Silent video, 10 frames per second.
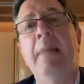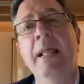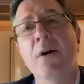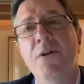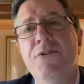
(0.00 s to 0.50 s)

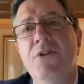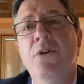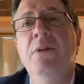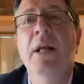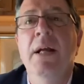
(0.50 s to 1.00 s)
And
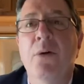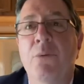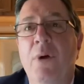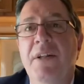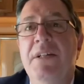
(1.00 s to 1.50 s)
also,
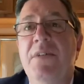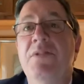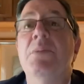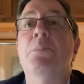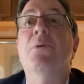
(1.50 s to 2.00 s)

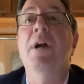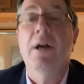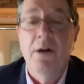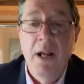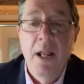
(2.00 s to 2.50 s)
relative to
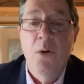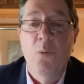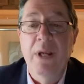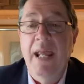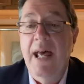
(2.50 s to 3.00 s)
prayer,
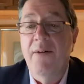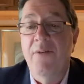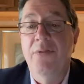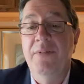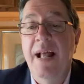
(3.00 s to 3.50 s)
we
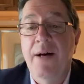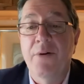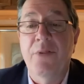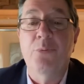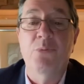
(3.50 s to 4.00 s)
have
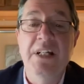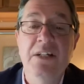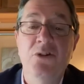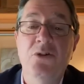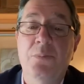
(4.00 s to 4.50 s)
now
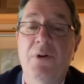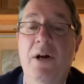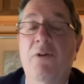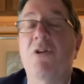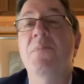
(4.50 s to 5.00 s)
3 new
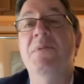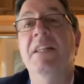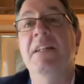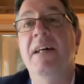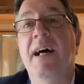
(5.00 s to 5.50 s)
prayer groups
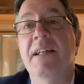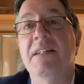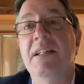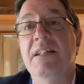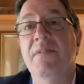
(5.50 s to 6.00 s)
in the
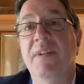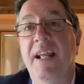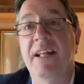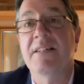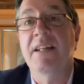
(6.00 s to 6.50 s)
Diocese of
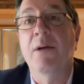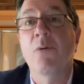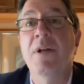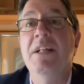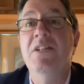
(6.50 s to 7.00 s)

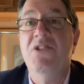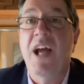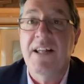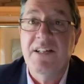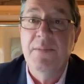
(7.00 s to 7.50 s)
Lansing, one in
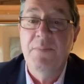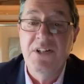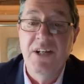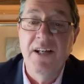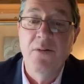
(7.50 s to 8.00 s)
Jackson,
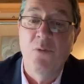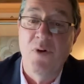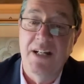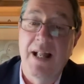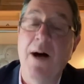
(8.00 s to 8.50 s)
Michigan,
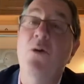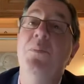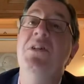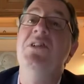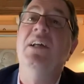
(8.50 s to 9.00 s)
one in
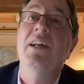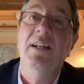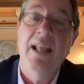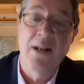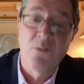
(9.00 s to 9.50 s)
Howell,
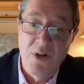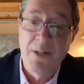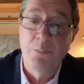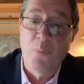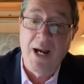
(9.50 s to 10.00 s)
Michigan, and one
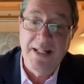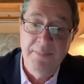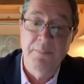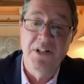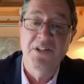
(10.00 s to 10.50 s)
in
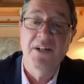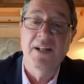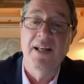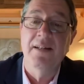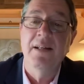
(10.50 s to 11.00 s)
Brighton,
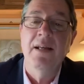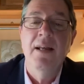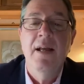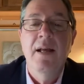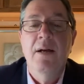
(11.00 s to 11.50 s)
Michigan.
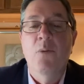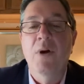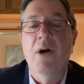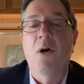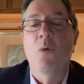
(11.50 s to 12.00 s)

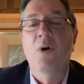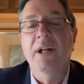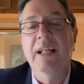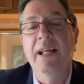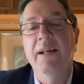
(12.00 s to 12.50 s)
We are
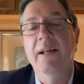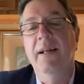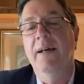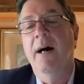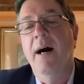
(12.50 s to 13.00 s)
working
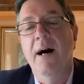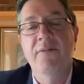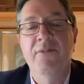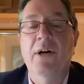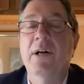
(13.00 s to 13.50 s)

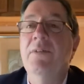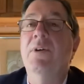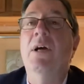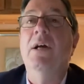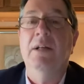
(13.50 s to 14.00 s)
very,
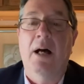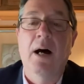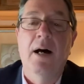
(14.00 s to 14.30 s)
very